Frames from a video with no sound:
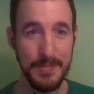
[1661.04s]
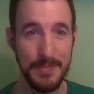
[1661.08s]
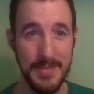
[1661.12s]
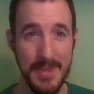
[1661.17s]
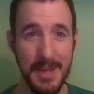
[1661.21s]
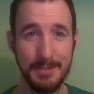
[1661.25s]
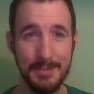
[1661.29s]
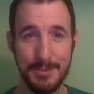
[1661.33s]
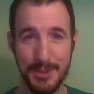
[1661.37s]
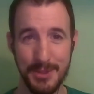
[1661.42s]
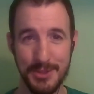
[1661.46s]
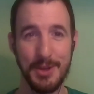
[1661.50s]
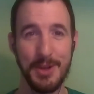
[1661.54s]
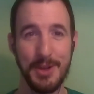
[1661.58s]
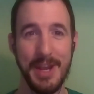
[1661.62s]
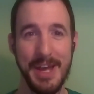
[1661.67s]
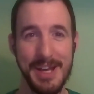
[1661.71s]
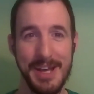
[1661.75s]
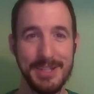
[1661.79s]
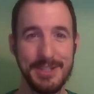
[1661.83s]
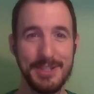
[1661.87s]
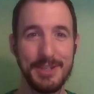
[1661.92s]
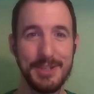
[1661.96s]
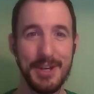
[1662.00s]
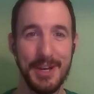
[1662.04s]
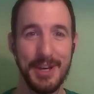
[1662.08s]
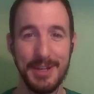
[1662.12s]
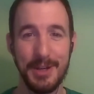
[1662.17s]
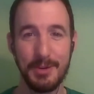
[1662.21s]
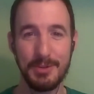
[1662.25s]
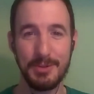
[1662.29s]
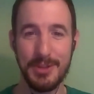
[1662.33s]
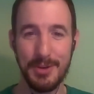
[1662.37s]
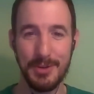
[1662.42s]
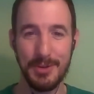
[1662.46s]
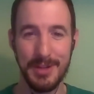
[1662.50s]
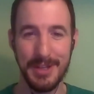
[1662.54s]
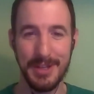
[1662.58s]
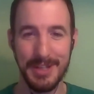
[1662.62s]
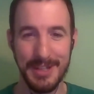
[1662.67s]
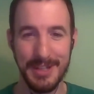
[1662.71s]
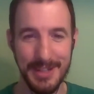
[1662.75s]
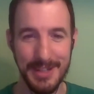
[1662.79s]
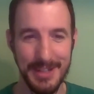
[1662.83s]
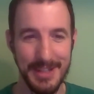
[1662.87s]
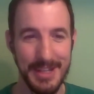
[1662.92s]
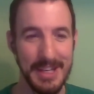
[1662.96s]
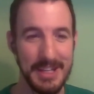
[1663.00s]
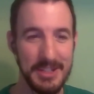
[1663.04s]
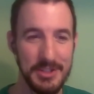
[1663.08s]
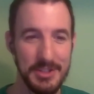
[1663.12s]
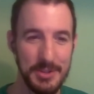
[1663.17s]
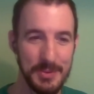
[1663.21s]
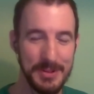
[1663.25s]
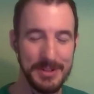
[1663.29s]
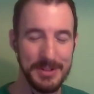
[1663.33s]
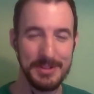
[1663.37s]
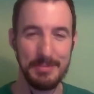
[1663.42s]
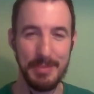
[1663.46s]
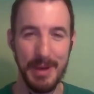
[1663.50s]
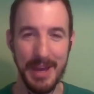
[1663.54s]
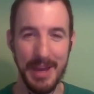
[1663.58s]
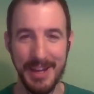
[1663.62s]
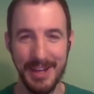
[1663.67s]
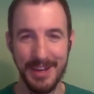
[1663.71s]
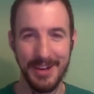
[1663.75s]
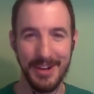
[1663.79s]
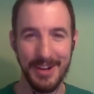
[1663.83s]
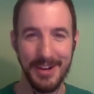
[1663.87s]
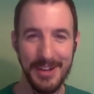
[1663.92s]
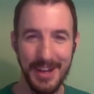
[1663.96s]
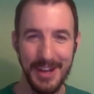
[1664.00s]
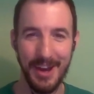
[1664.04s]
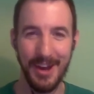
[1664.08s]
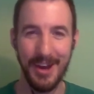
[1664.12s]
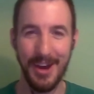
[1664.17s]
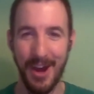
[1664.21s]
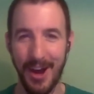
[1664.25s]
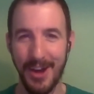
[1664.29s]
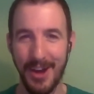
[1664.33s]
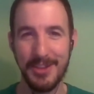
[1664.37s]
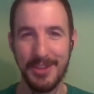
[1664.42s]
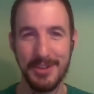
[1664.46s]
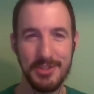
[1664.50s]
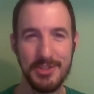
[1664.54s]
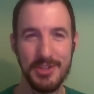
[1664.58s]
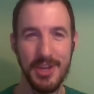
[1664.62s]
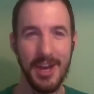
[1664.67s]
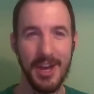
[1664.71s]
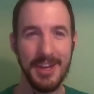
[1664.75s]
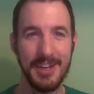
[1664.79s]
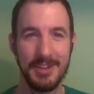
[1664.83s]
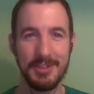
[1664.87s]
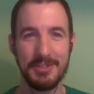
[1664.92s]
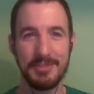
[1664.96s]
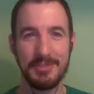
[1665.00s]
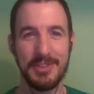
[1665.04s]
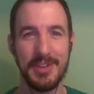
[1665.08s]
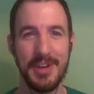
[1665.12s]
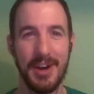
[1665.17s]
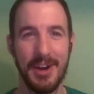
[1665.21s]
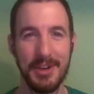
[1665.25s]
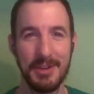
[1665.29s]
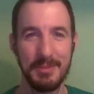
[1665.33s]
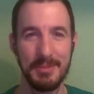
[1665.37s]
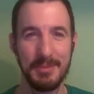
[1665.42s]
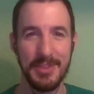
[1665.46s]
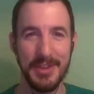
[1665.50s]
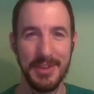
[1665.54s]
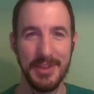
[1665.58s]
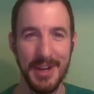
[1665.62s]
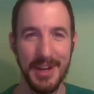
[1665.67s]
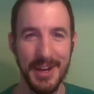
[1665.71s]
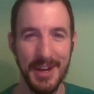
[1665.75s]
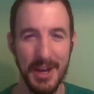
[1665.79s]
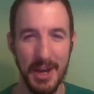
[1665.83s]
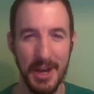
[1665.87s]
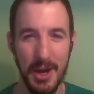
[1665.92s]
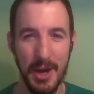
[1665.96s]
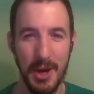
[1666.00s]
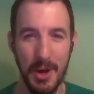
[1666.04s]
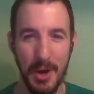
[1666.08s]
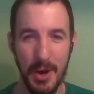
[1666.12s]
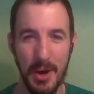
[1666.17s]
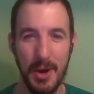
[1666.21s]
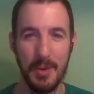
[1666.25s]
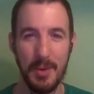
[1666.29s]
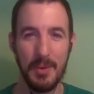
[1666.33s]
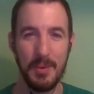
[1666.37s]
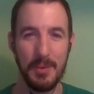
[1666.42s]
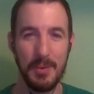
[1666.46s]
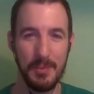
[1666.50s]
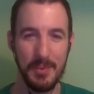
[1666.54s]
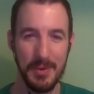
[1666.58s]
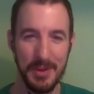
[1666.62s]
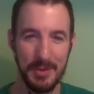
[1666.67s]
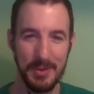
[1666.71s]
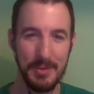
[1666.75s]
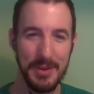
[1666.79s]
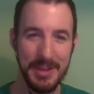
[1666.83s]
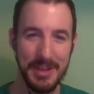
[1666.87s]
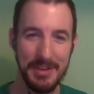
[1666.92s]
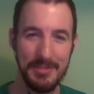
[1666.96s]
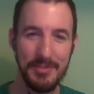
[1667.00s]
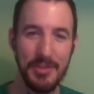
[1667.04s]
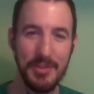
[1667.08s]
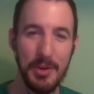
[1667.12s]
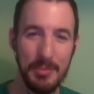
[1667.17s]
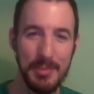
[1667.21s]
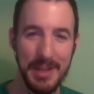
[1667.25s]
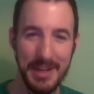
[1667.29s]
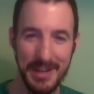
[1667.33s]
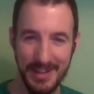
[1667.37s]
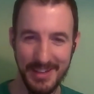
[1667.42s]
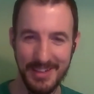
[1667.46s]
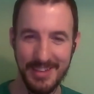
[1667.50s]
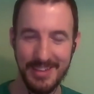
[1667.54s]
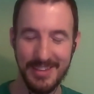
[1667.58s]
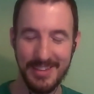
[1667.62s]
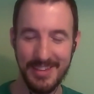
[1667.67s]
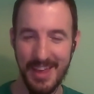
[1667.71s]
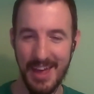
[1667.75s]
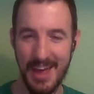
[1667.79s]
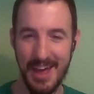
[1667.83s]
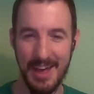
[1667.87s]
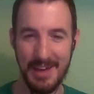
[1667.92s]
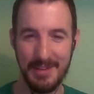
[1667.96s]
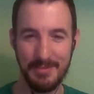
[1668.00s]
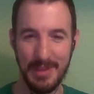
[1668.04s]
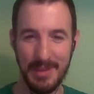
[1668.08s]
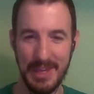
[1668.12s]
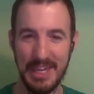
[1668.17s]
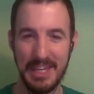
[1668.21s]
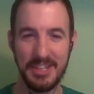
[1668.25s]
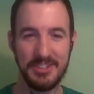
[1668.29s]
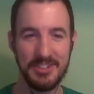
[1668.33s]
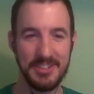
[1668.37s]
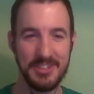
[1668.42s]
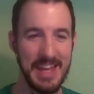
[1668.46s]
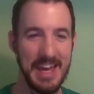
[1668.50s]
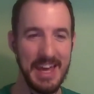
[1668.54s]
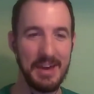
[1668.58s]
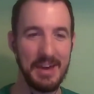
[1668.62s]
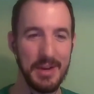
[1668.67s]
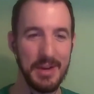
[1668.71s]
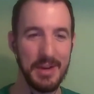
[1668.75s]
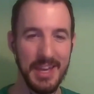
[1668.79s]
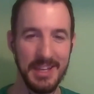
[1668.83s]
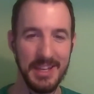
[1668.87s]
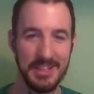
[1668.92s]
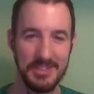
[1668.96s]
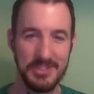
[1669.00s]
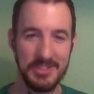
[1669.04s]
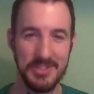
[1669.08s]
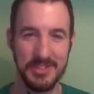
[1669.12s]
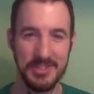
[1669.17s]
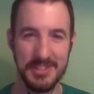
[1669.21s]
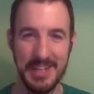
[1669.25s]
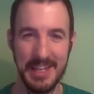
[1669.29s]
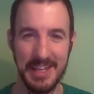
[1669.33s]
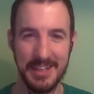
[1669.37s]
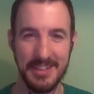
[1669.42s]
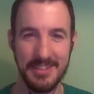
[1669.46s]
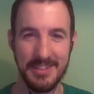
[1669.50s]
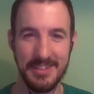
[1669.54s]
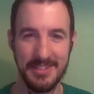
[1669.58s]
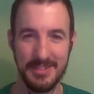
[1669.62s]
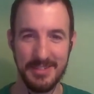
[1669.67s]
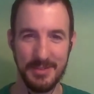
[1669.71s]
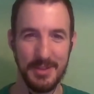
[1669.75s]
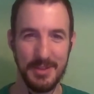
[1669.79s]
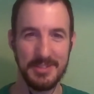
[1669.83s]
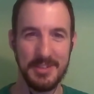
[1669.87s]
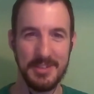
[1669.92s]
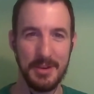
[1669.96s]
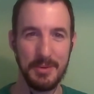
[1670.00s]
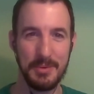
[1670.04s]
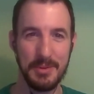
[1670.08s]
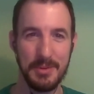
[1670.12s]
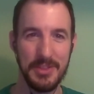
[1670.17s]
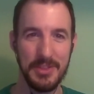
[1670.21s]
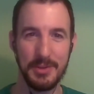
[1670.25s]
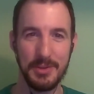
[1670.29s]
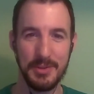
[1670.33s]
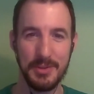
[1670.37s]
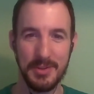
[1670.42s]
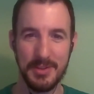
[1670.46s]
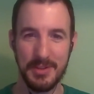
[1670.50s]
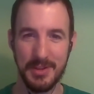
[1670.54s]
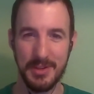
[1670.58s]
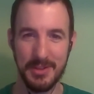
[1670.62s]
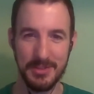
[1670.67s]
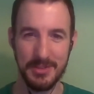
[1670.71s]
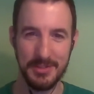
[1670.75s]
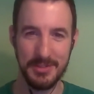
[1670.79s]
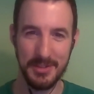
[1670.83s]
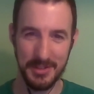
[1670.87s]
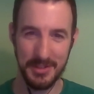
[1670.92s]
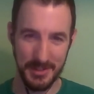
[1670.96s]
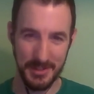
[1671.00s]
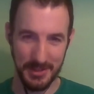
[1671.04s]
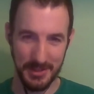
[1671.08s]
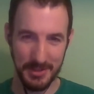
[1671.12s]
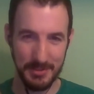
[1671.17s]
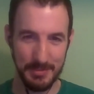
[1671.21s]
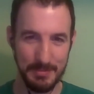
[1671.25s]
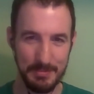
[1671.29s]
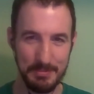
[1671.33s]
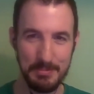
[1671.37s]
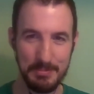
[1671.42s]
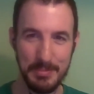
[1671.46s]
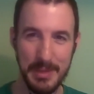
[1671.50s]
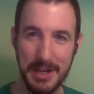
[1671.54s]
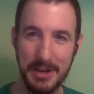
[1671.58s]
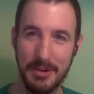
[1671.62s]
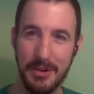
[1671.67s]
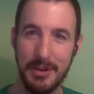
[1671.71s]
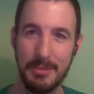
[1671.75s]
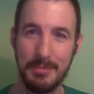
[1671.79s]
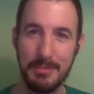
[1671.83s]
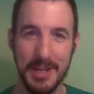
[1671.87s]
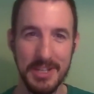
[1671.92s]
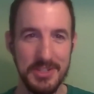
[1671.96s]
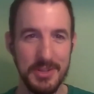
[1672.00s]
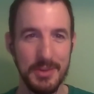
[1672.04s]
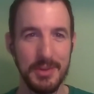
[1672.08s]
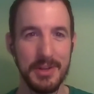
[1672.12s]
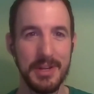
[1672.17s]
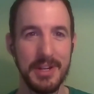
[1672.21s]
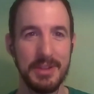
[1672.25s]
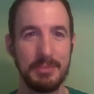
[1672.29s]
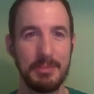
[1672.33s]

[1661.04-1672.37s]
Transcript: I'm just going to ask you, I know Tony and Nix, you were debating on either side of the argument there. We'll give you a minute each now, I guess. Just Nix, I'll start with you because you're bigger on my screen at the